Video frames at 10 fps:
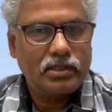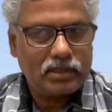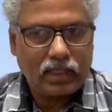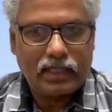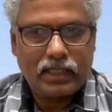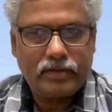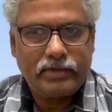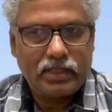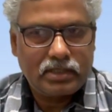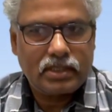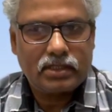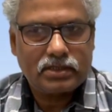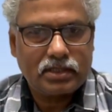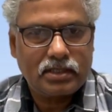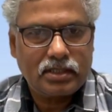I gave an
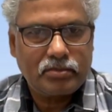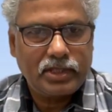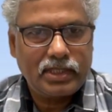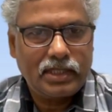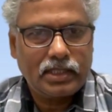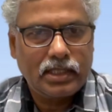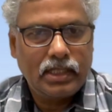introduction in the beginning,